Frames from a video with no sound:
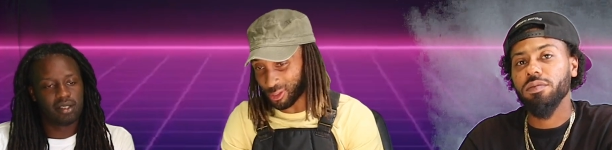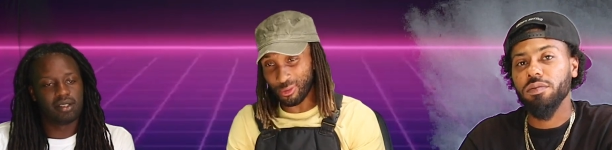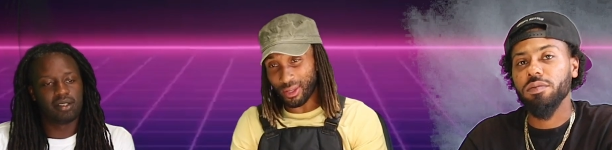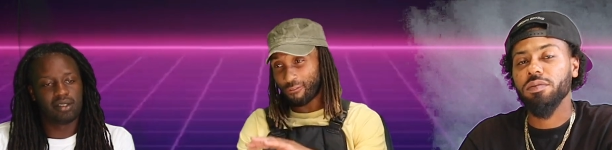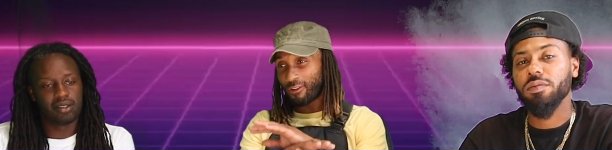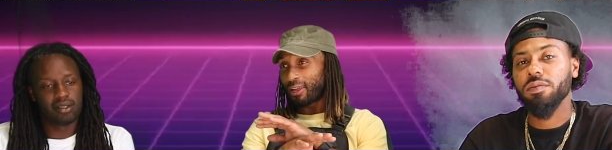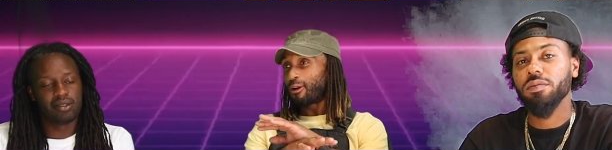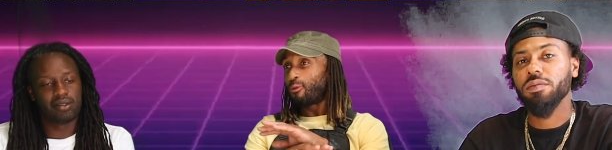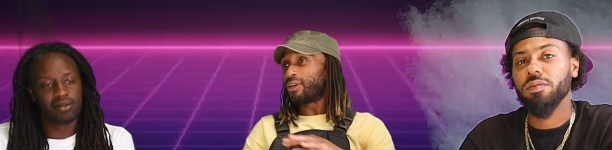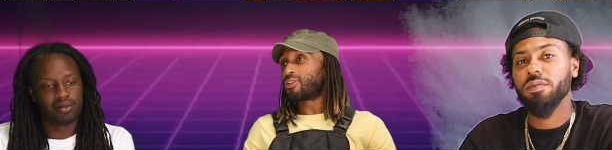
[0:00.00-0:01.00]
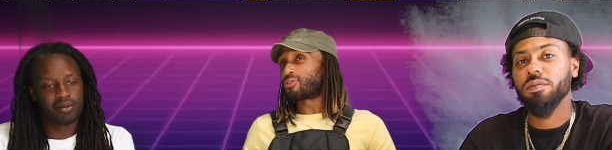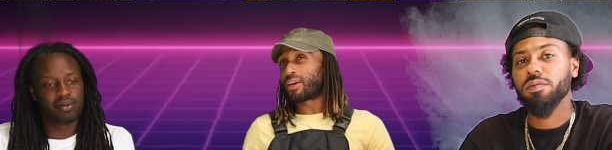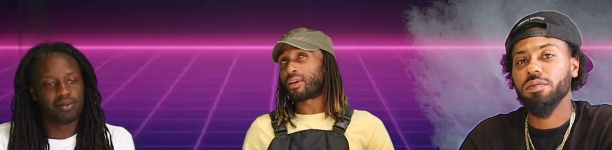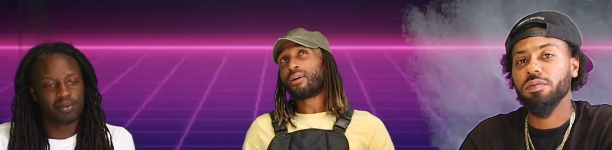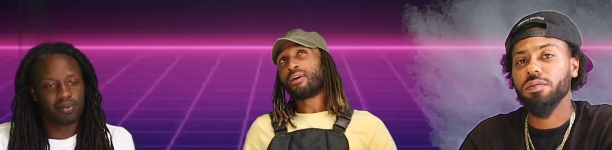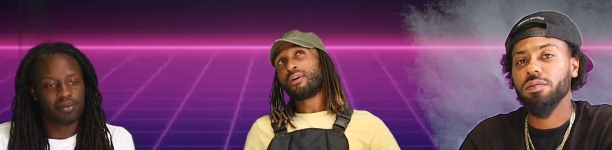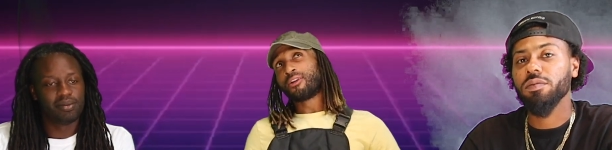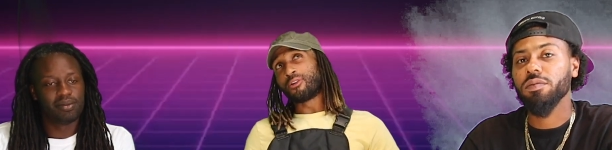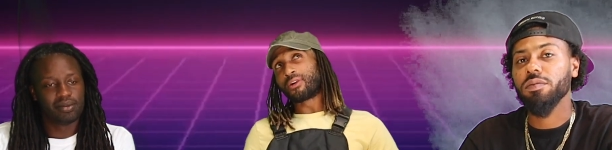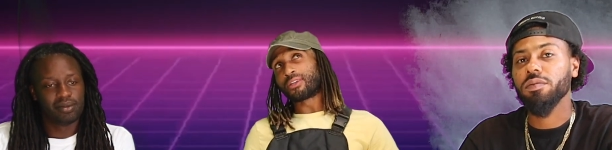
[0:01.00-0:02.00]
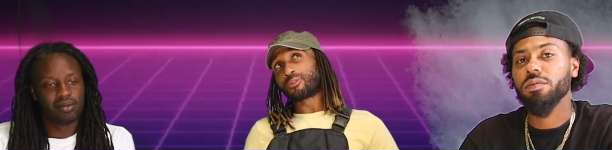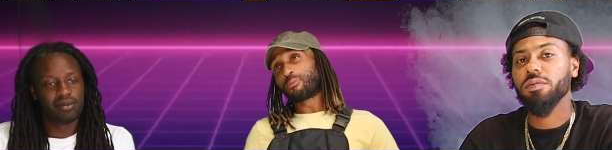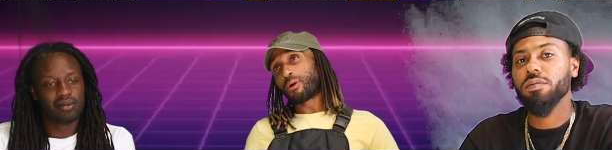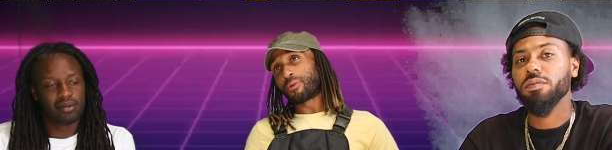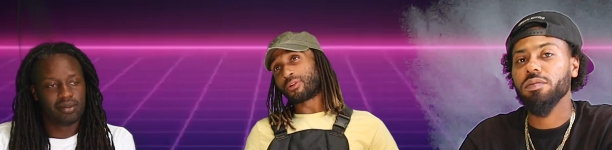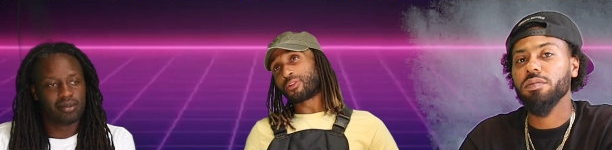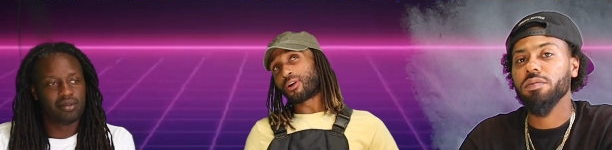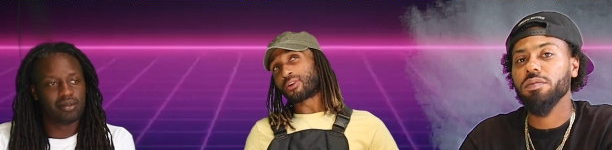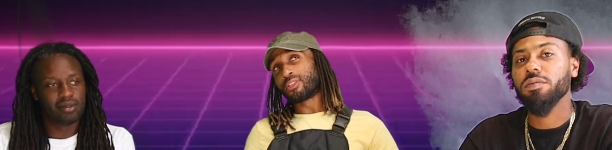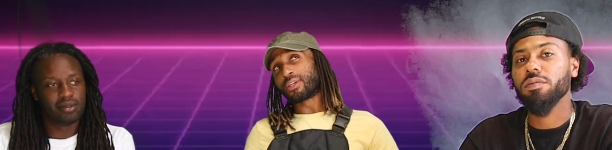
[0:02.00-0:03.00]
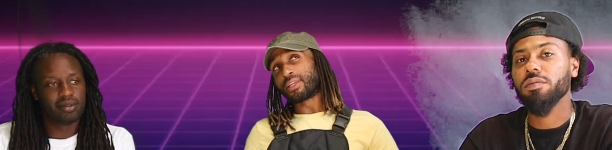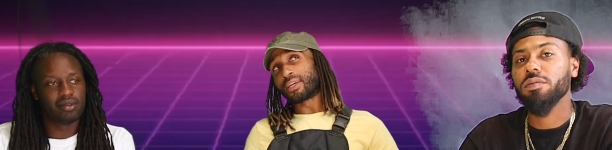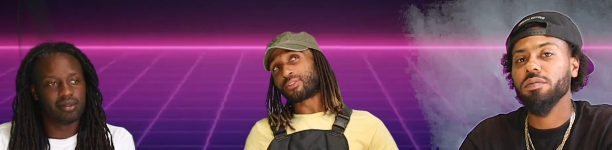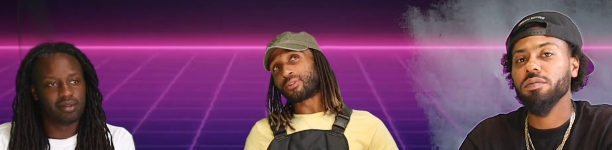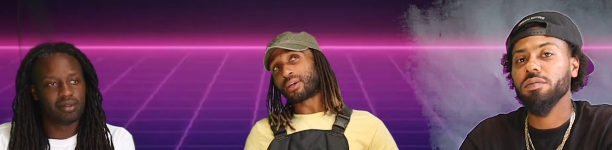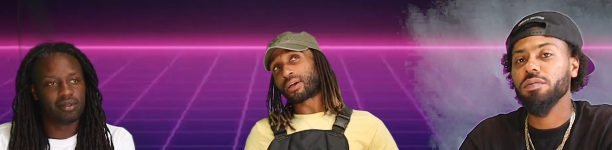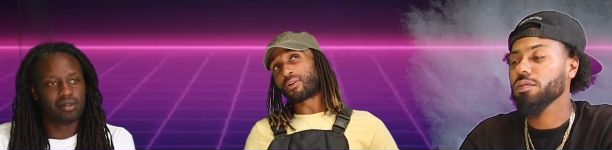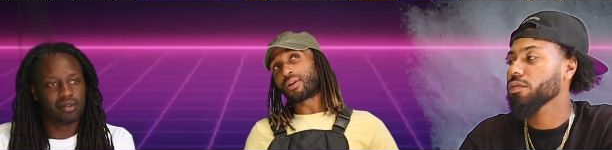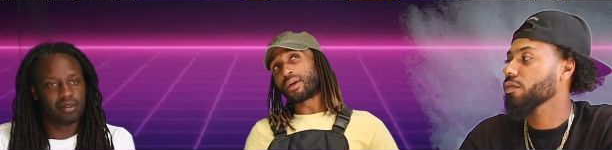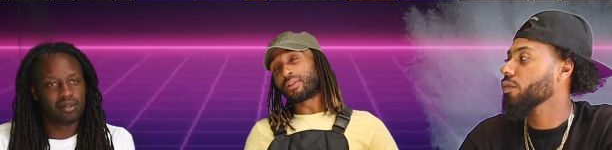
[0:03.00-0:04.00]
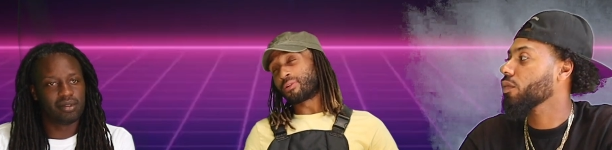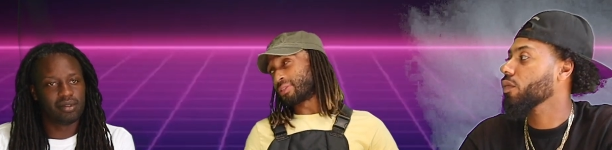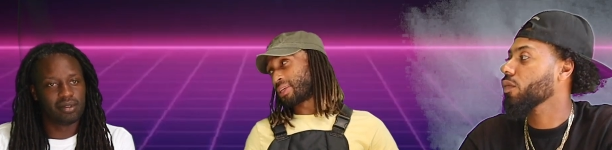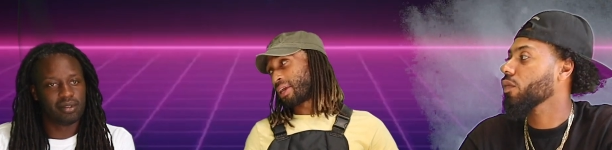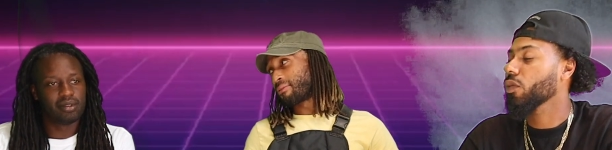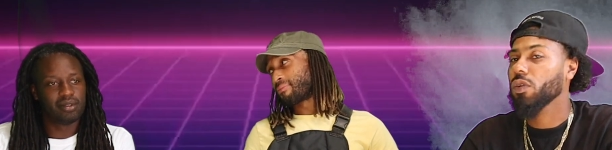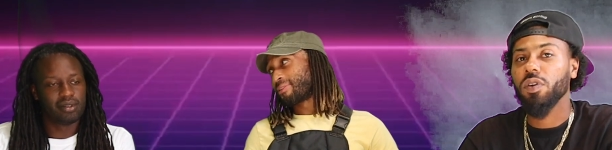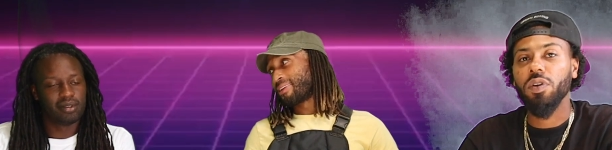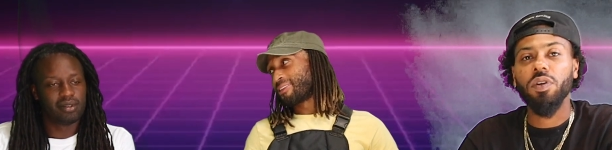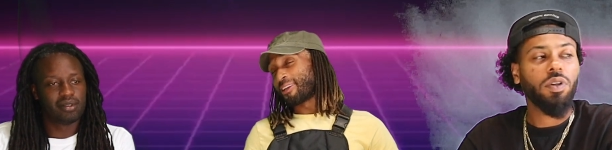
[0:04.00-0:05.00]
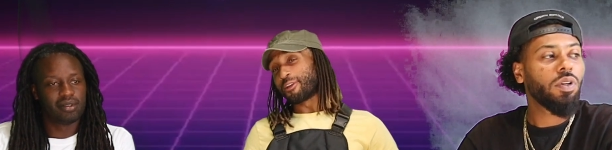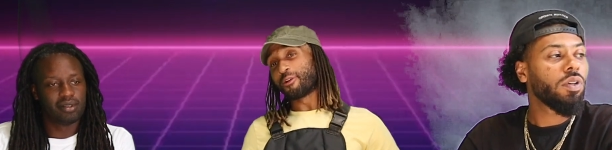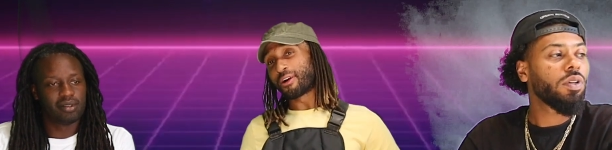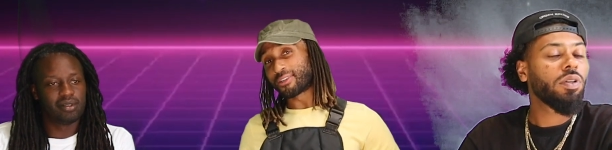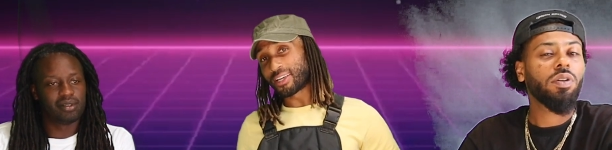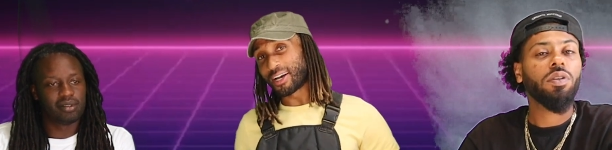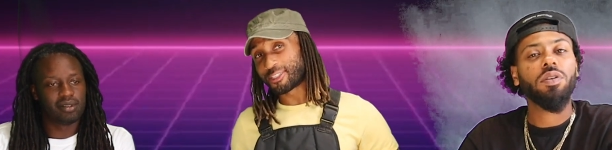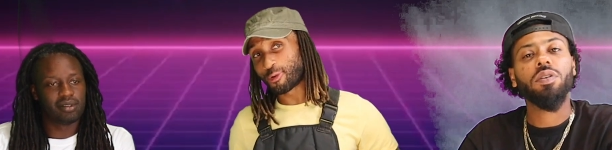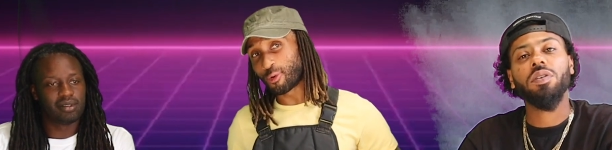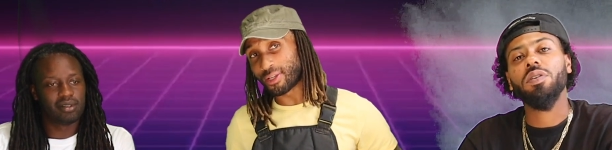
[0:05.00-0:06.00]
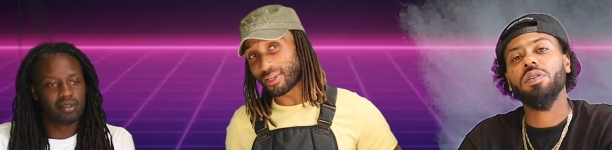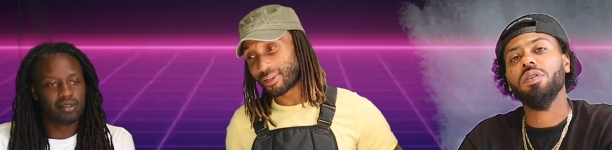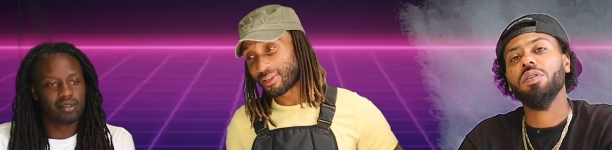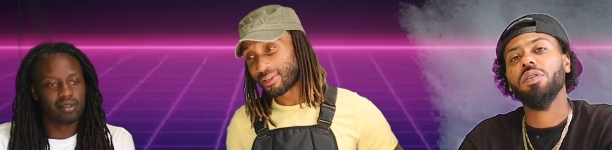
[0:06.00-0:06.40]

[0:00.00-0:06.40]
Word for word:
Speaker 1: You do that for like a week straight, you're gonna get to a point where your dog's looking at you like, okay, I know this game. Now you go outside, 20,